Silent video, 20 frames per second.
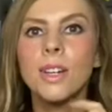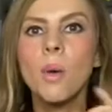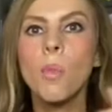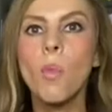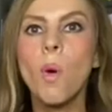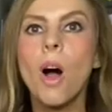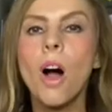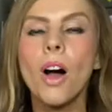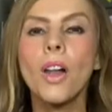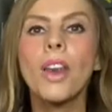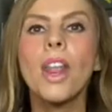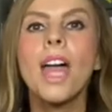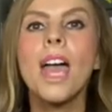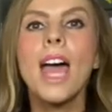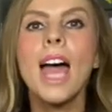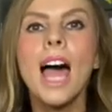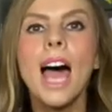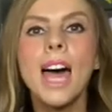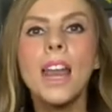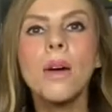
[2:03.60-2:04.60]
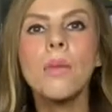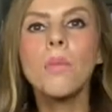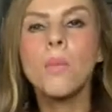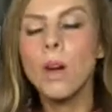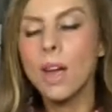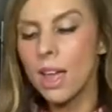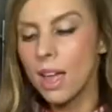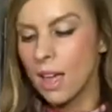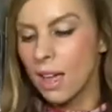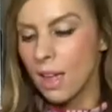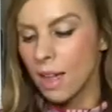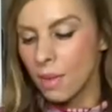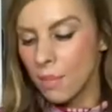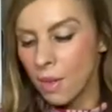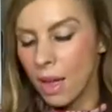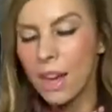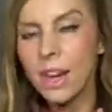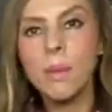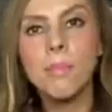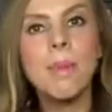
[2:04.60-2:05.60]
one and I'm, um,
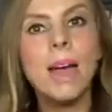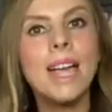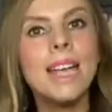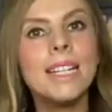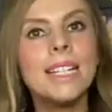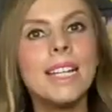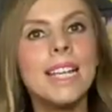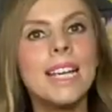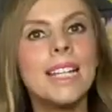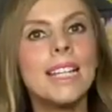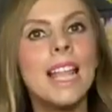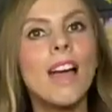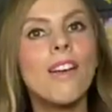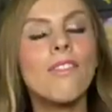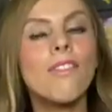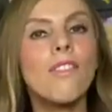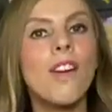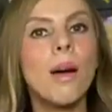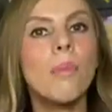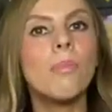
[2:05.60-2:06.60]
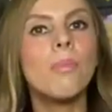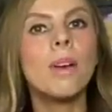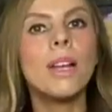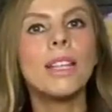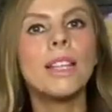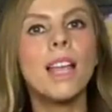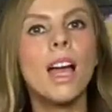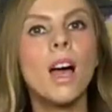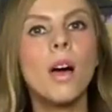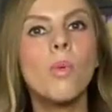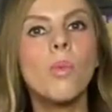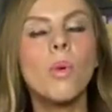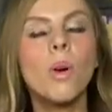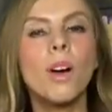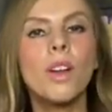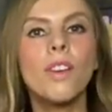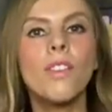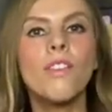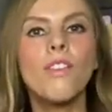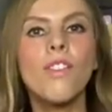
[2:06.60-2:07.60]
and I made it in that fabric that I
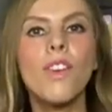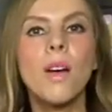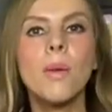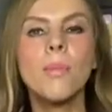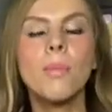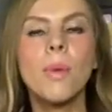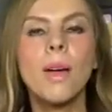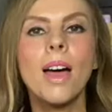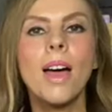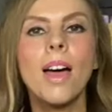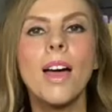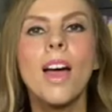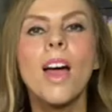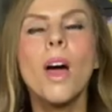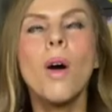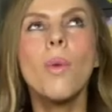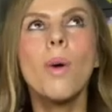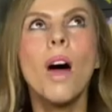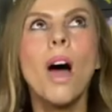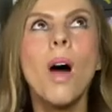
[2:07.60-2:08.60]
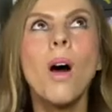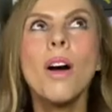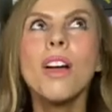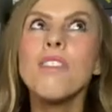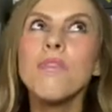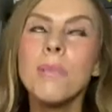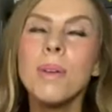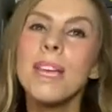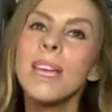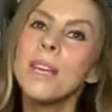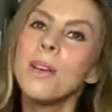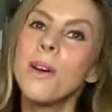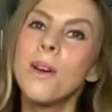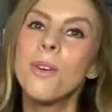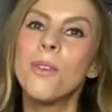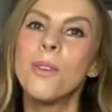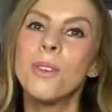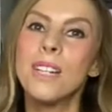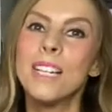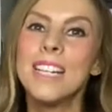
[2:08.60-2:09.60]
won from uh, well I've been
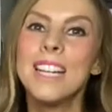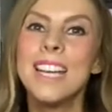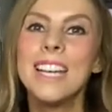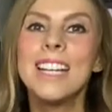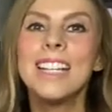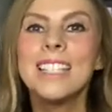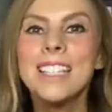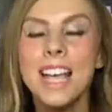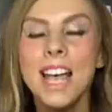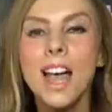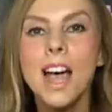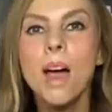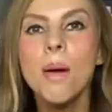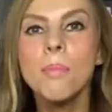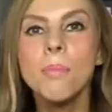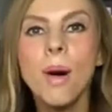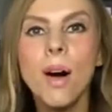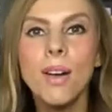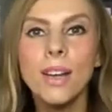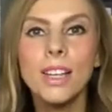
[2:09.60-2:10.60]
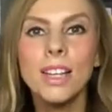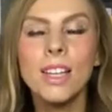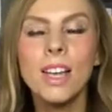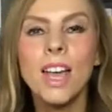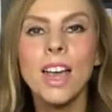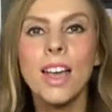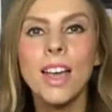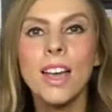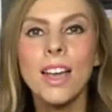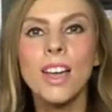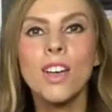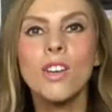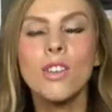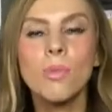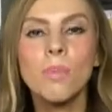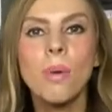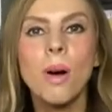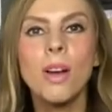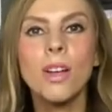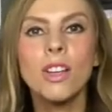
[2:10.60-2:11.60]
calling it by uh,
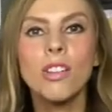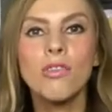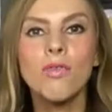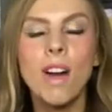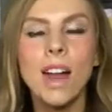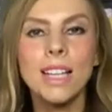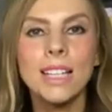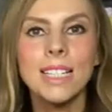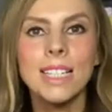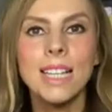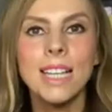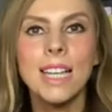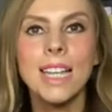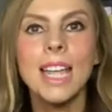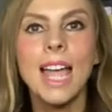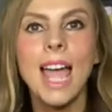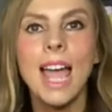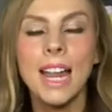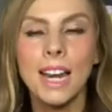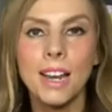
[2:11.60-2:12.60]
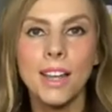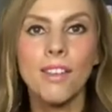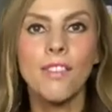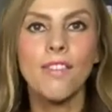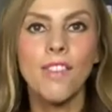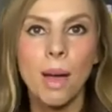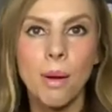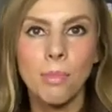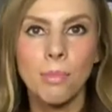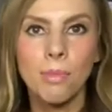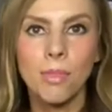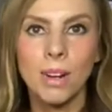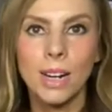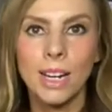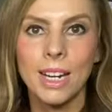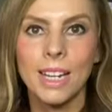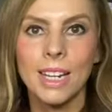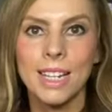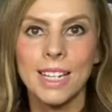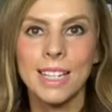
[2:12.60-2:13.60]
by Graziella
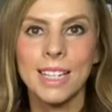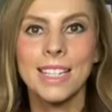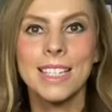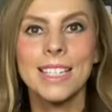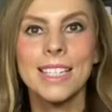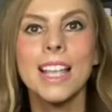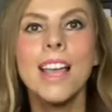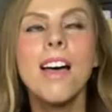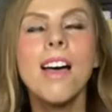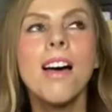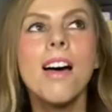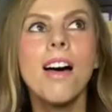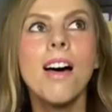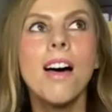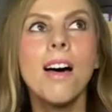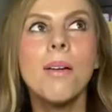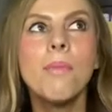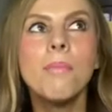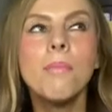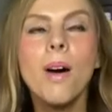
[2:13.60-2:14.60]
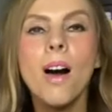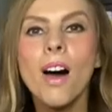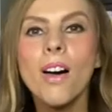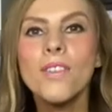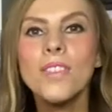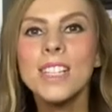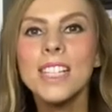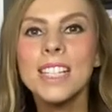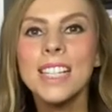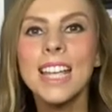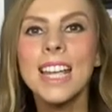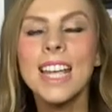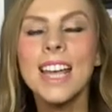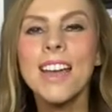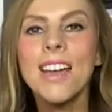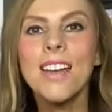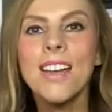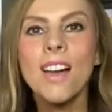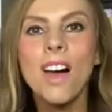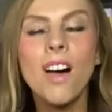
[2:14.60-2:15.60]
Fabrics um, but I've see,
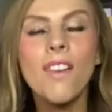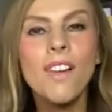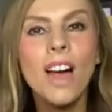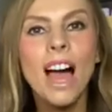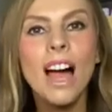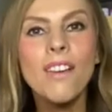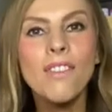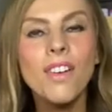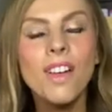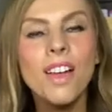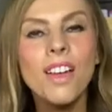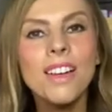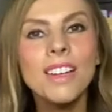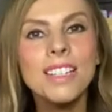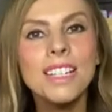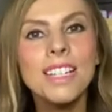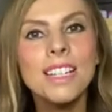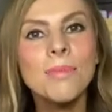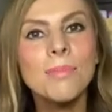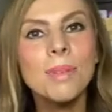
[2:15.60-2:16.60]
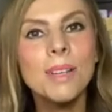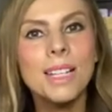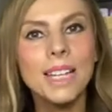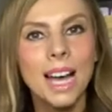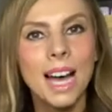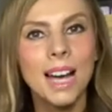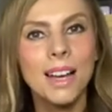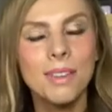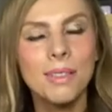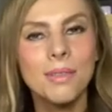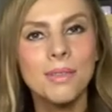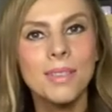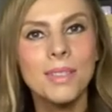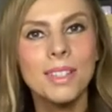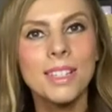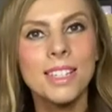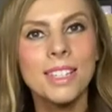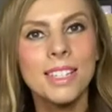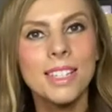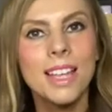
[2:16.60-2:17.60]
uh, I have heard it
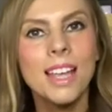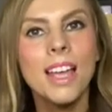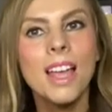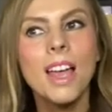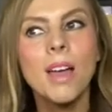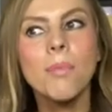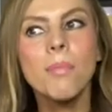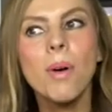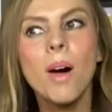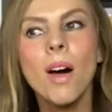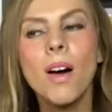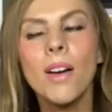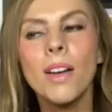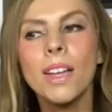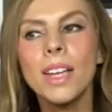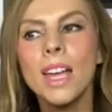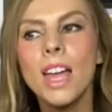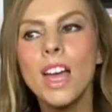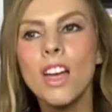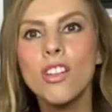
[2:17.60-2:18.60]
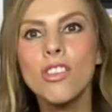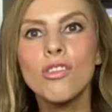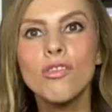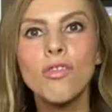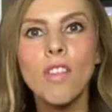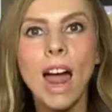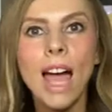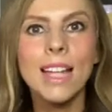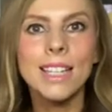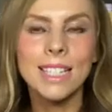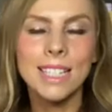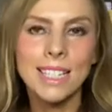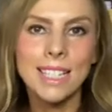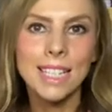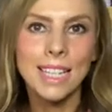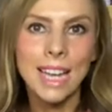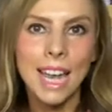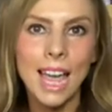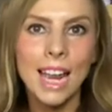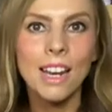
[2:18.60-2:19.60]
pronounced by
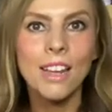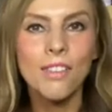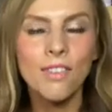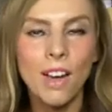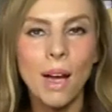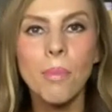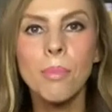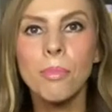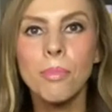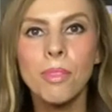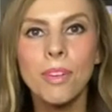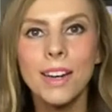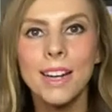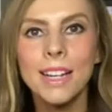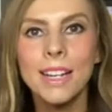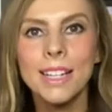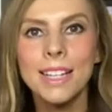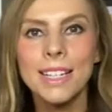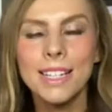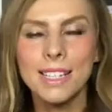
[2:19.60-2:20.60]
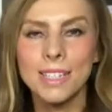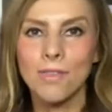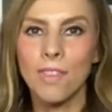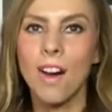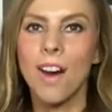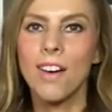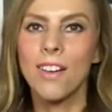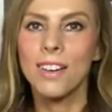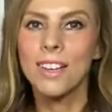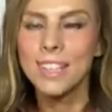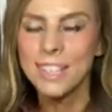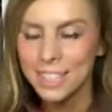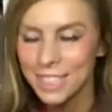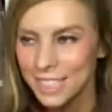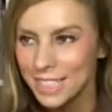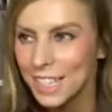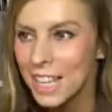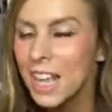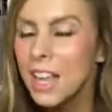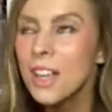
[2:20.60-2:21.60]
Graziella Fabrics
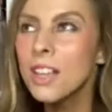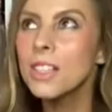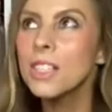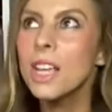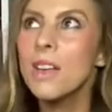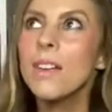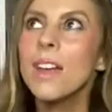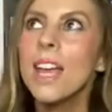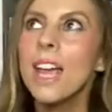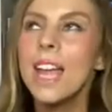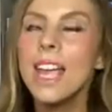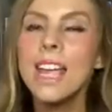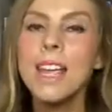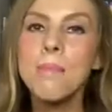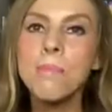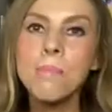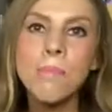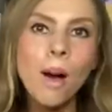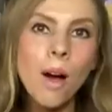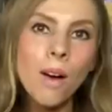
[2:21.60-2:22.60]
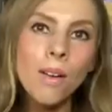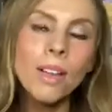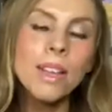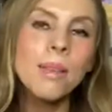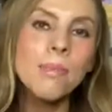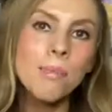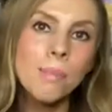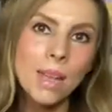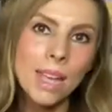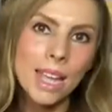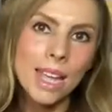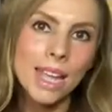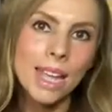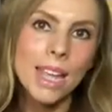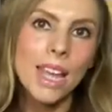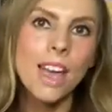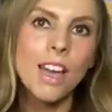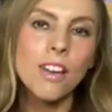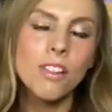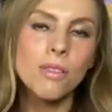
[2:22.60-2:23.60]
right so it might
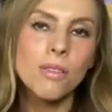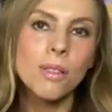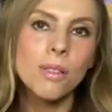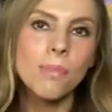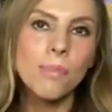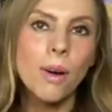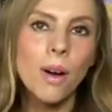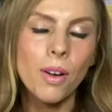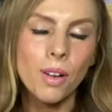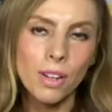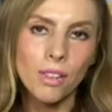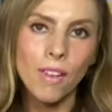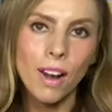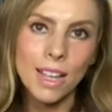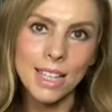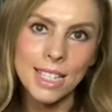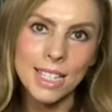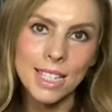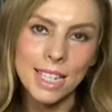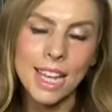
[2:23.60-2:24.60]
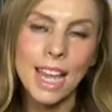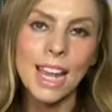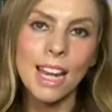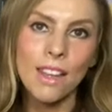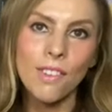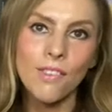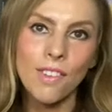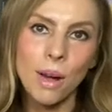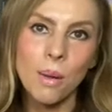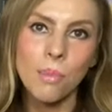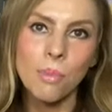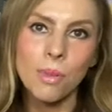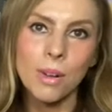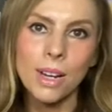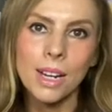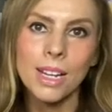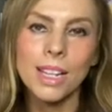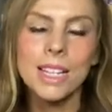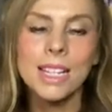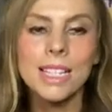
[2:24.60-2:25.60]
be by Graziella
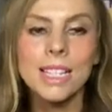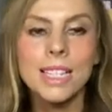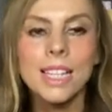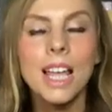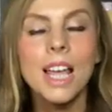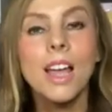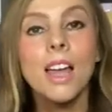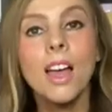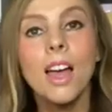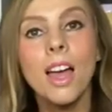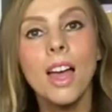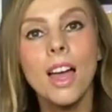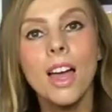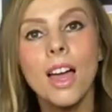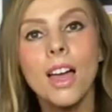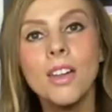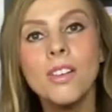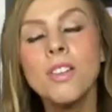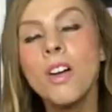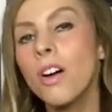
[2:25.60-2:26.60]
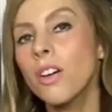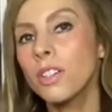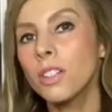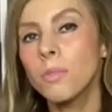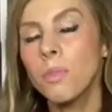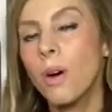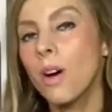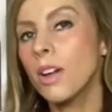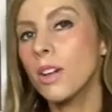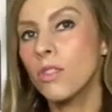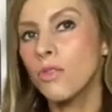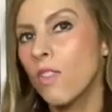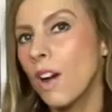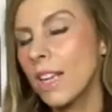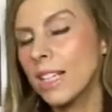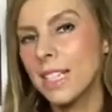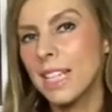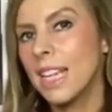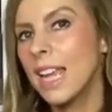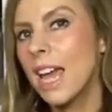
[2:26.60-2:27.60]
Fabrics, uh, not by
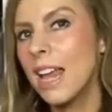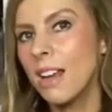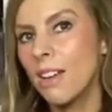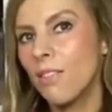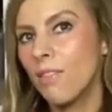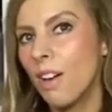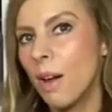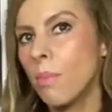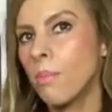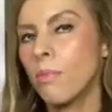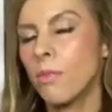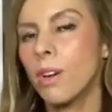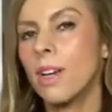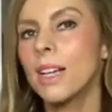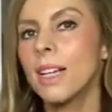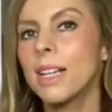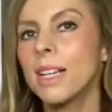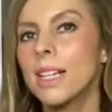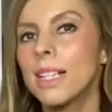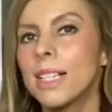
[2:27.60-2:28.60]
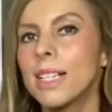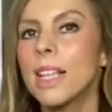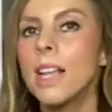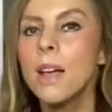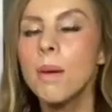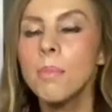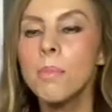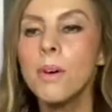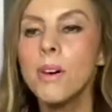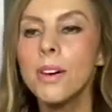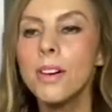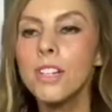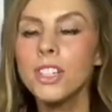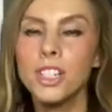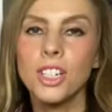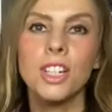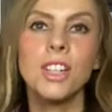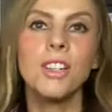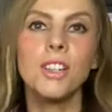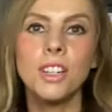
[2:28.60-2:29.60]
Graziella Fabrics, but
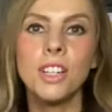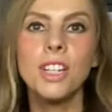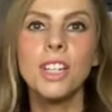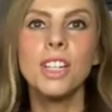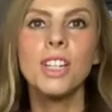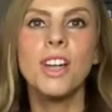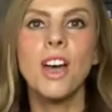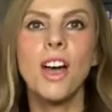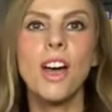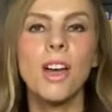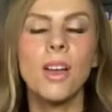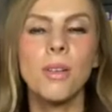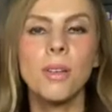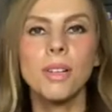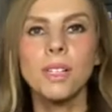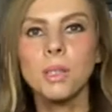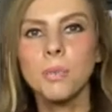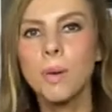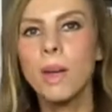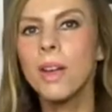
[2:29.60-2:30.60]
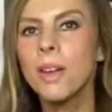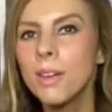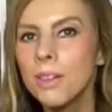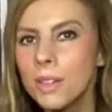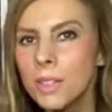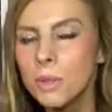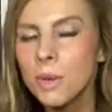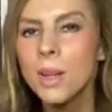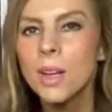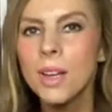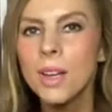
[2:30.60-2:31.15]
you know, I suppose we,